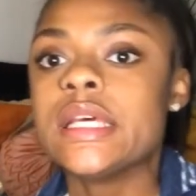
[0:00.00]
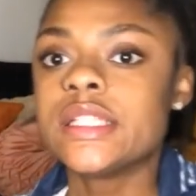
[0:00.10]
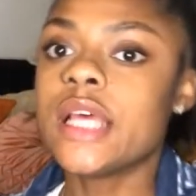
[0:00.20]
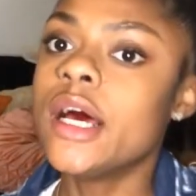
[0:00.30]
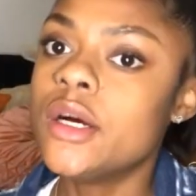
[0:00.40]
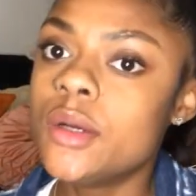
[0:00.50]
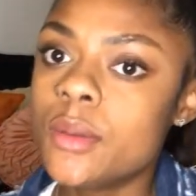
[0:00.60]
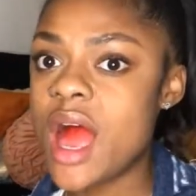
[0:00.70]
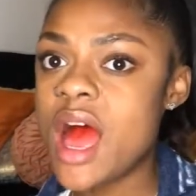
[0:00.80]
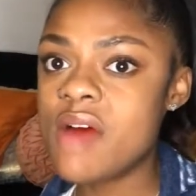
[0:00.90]

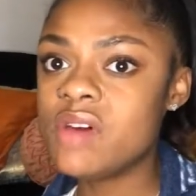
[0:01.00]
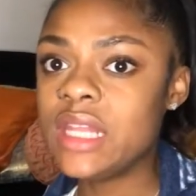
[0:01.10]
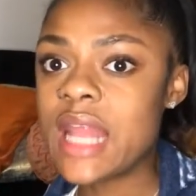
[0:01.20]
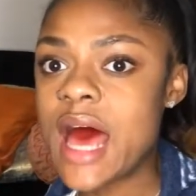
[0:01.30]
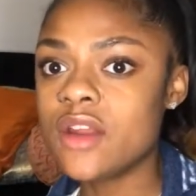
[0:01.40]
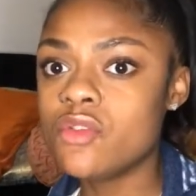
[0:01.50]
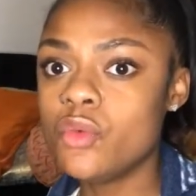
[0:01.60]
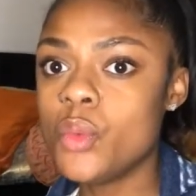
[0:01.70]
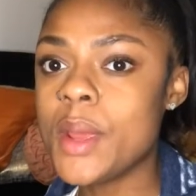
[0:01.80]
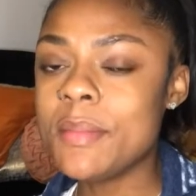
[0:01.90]
so I have a lot
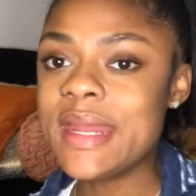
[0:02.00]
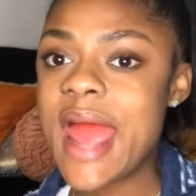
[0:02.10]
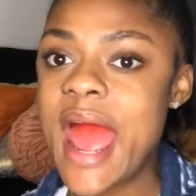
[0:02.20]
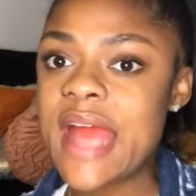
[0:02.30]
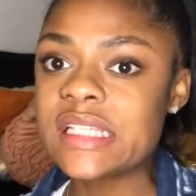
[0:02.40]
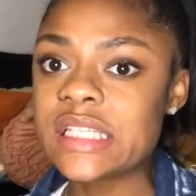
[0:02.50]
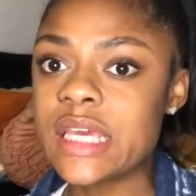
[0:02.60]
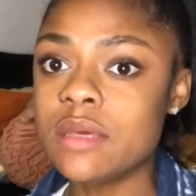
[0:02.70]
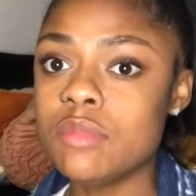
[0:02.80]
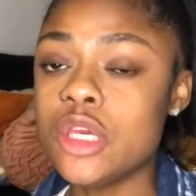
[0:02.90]
of women
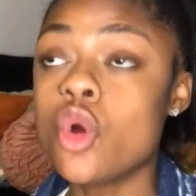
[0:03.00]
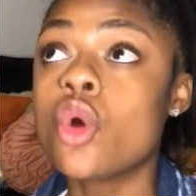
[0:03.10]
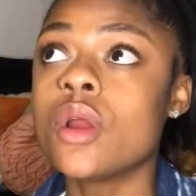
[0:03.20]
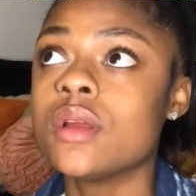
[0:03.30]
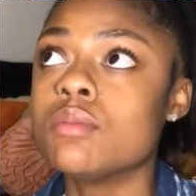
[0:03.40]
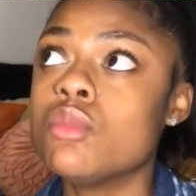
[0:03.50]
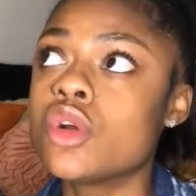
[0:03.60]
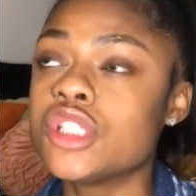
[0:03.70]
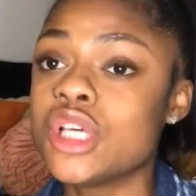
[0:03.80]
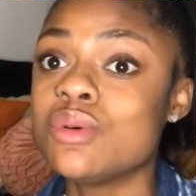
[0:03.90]
asking me, or
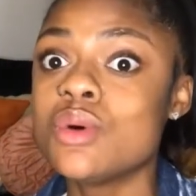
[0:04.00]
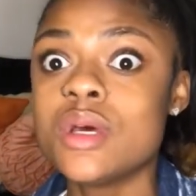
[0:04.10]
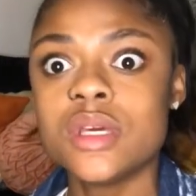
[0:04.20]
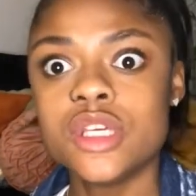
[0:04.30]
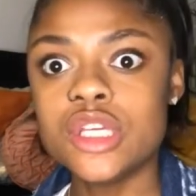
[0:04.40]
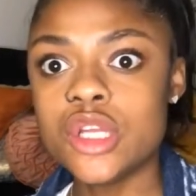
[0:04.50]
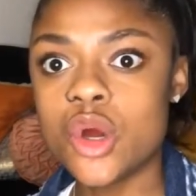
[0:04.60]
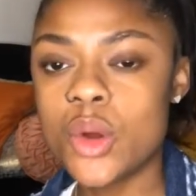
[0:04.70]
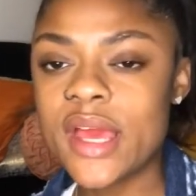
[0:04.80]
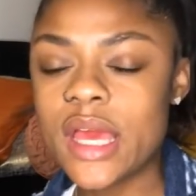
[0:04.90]
more so, you
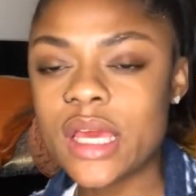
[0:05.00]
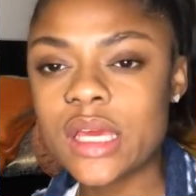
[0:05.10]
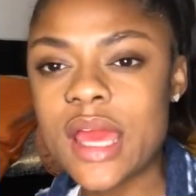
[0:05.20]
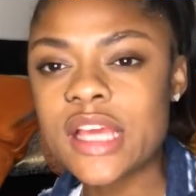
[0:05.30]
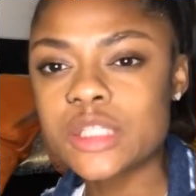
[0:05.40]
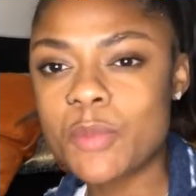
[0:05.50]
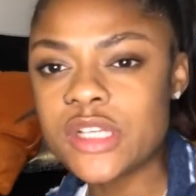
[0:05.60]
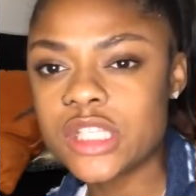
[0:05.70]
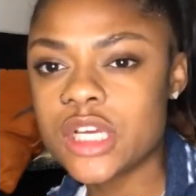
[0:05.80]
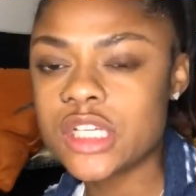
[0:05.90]
know,
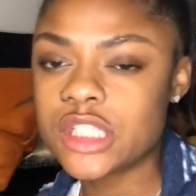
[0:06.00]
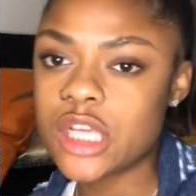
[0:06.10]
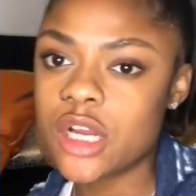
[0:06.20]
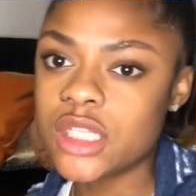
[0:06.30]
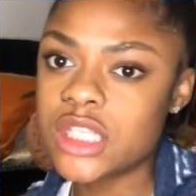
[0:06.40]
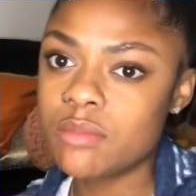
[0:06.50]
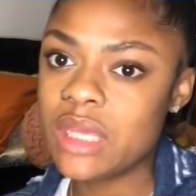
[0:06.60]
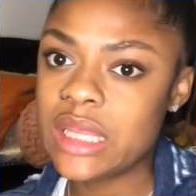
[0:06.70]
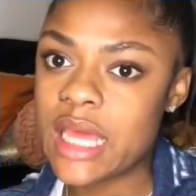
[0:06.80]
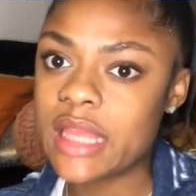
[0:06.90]
expressing concern to
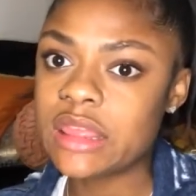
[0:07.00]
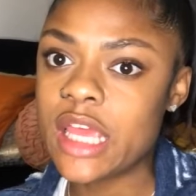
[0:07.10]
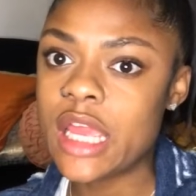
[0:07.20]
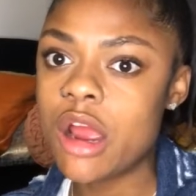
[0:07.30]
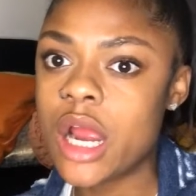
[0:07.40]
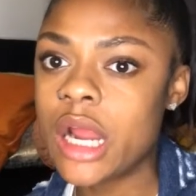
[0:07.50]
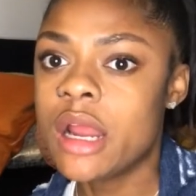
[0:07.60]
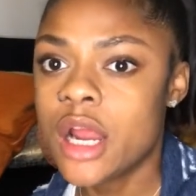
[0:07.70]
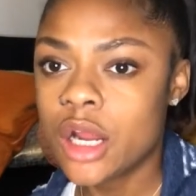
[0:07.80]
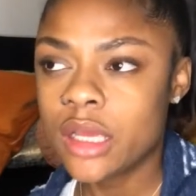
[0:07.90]
me that they are
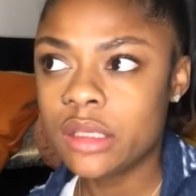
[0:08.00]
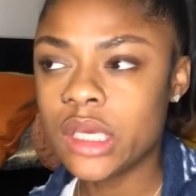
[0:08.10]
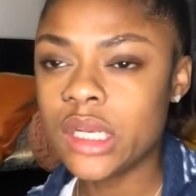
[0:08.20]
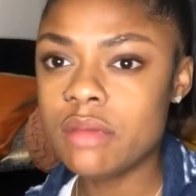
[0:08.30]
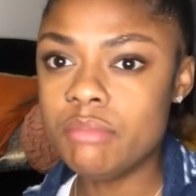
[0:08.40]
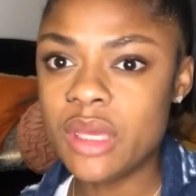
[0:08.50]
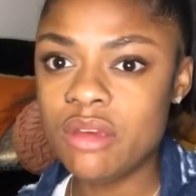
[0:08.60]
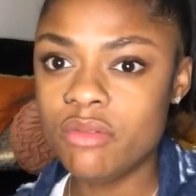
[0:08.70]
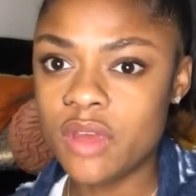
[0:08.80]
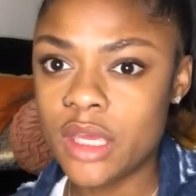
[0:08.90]
getting
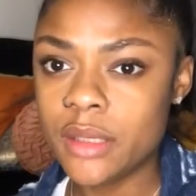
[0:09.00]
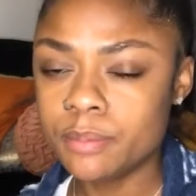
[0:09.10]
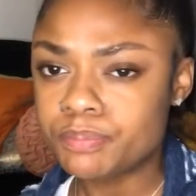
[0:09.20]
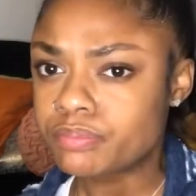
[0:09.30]
BV